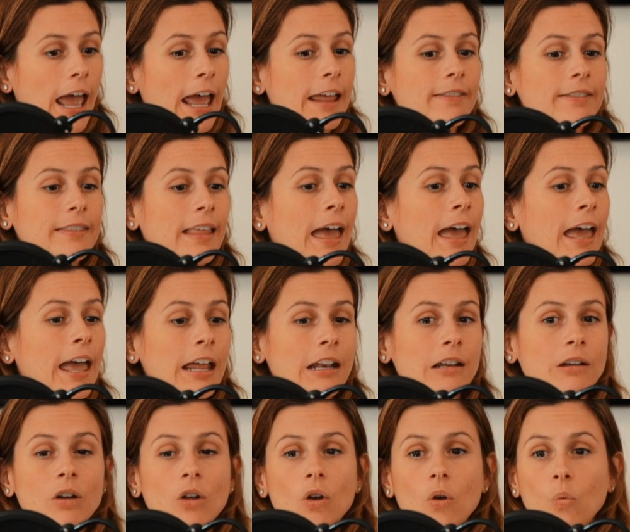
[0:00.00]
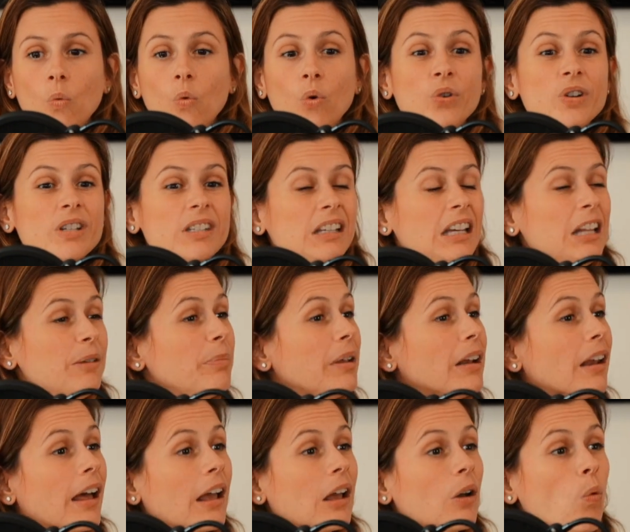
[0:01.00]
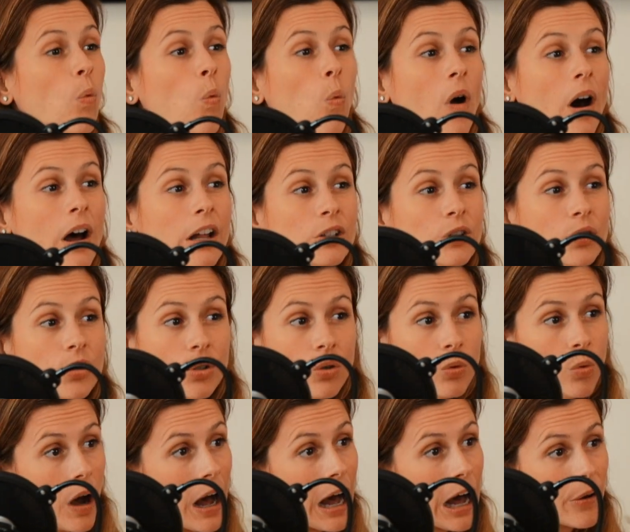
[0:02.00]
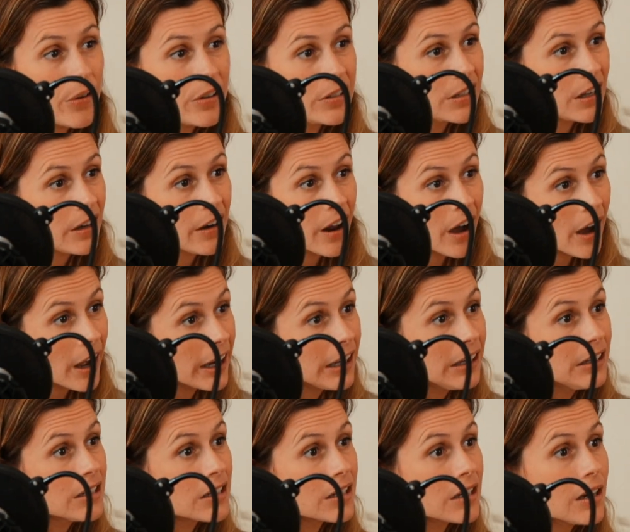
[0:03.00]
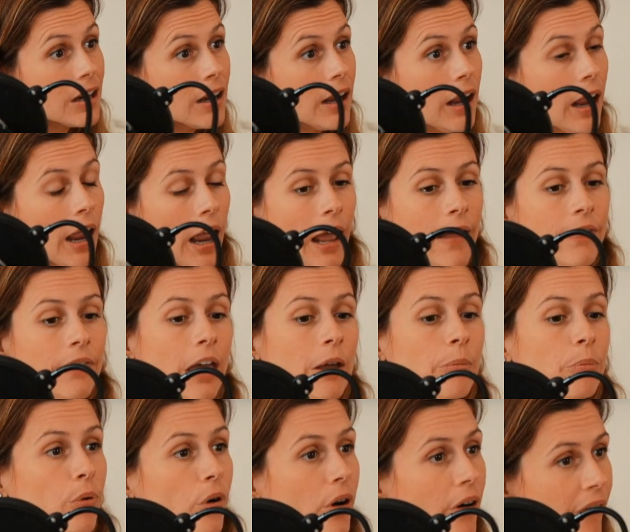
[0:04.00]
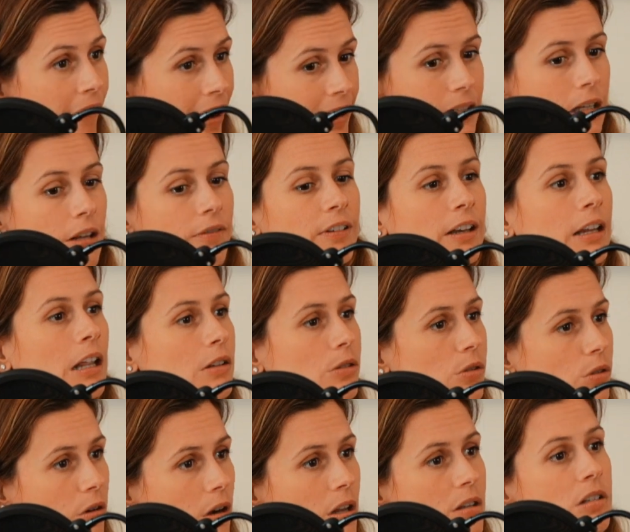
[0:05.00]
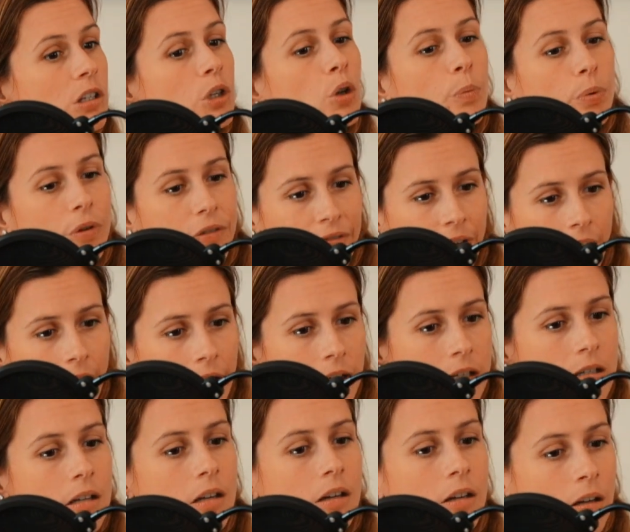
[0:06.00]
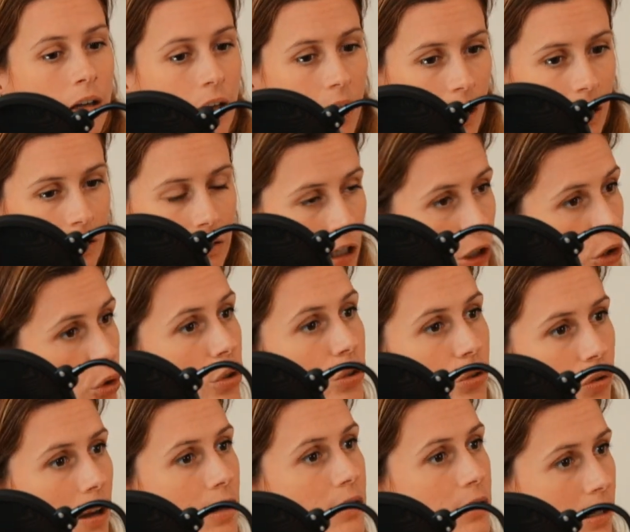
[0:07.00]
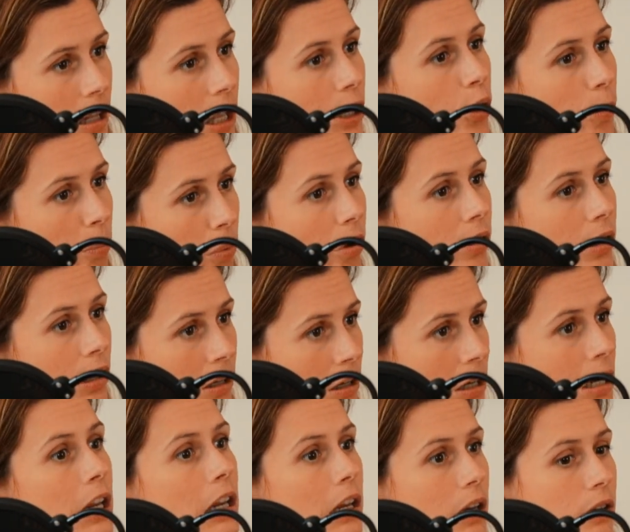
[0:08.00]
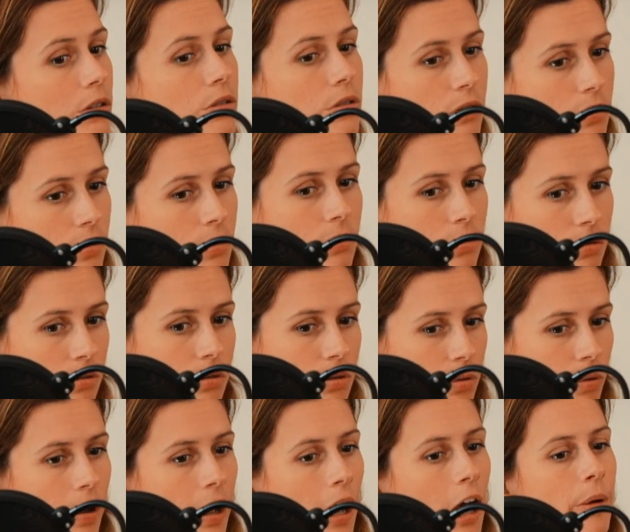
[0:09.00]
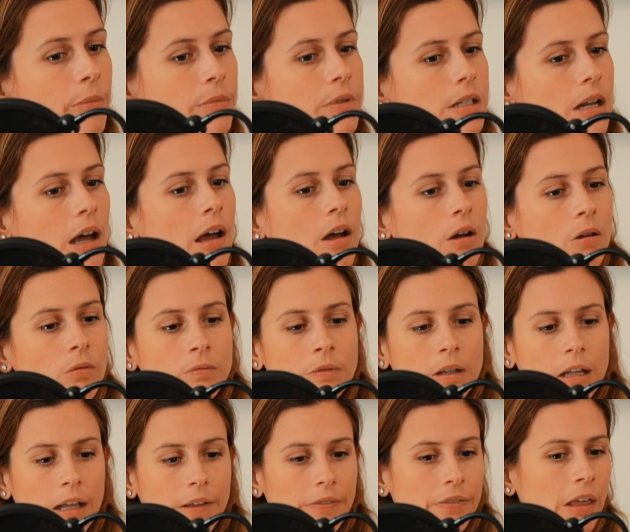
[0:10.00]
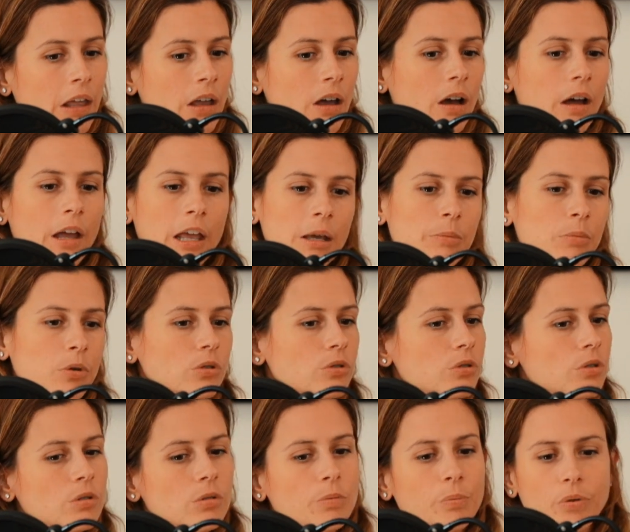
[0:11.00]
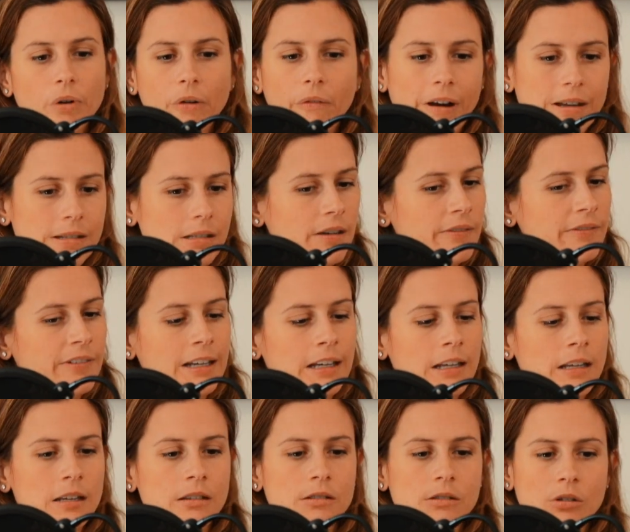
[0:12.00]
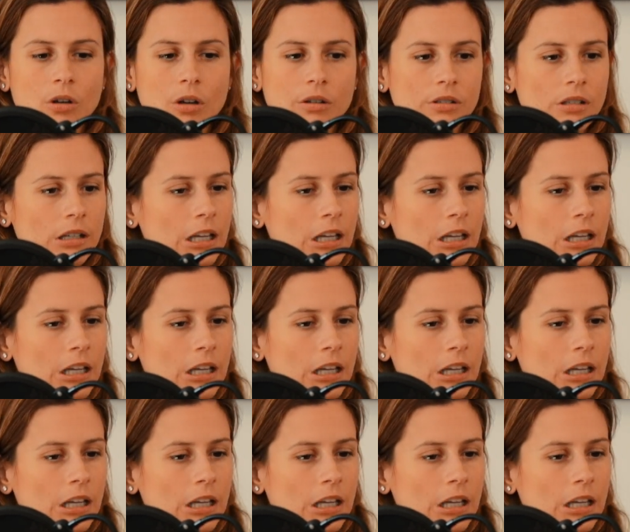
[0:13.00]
and then we're sleeping like one two hours a night, and then progressively as soon as you're providing the nutrients that your body needs to to calm down they are able to progressively start